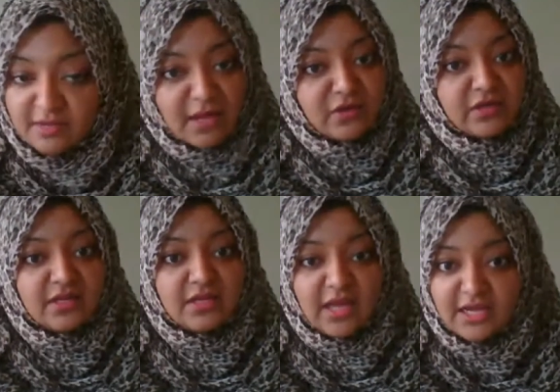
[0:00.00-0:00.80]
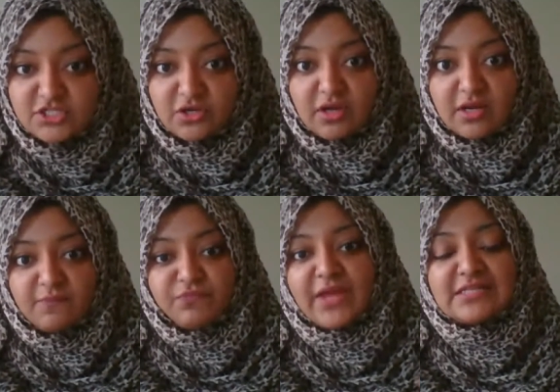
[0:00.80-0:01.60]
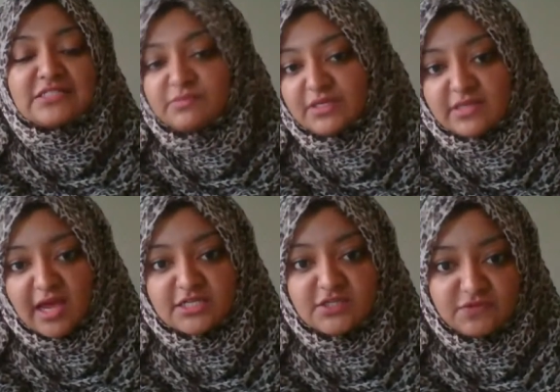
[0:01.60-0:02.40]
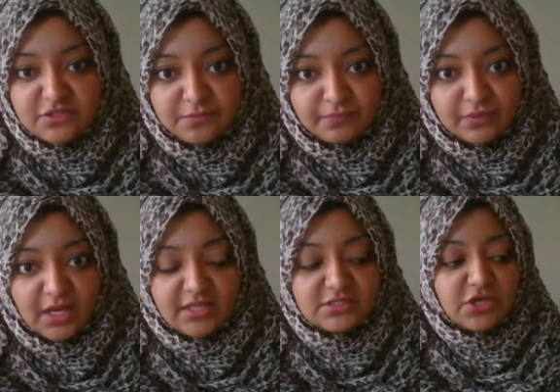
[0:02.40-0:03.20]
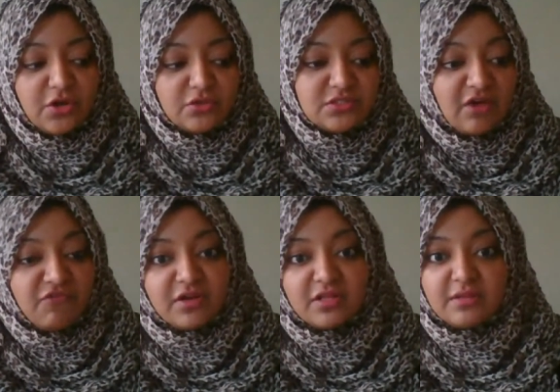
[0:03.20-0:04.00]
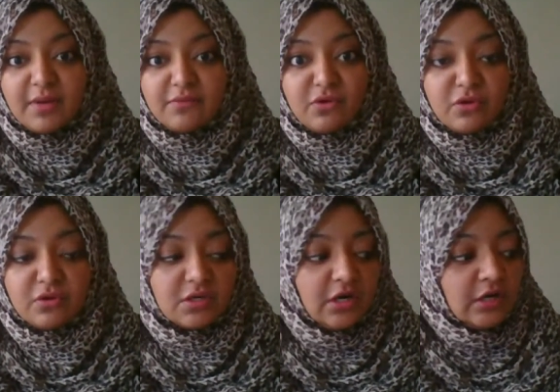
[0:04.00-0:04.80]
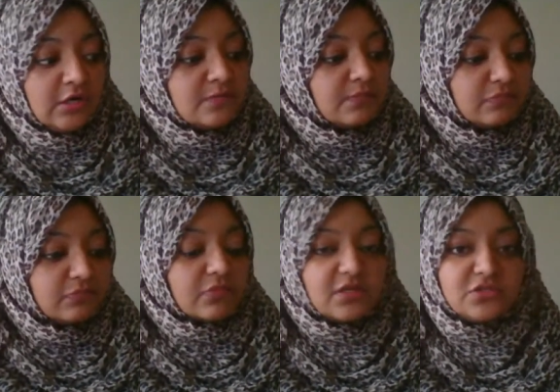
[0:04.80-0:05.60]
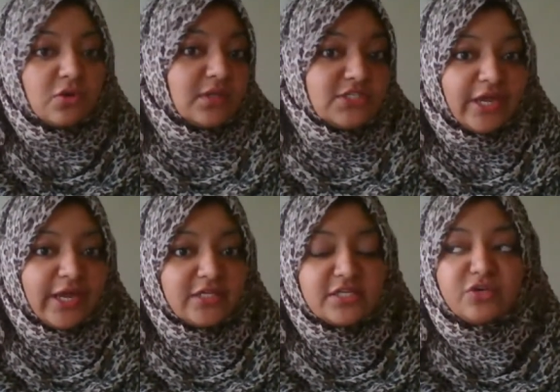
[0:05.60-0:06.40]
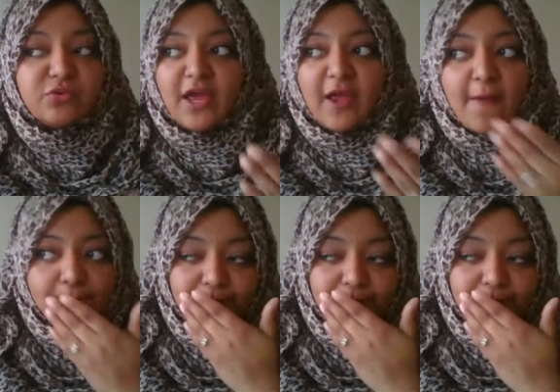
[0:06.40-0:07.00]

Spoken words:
about it, engaging on it. That to me is activism. And so definitely my role totally changed. You know,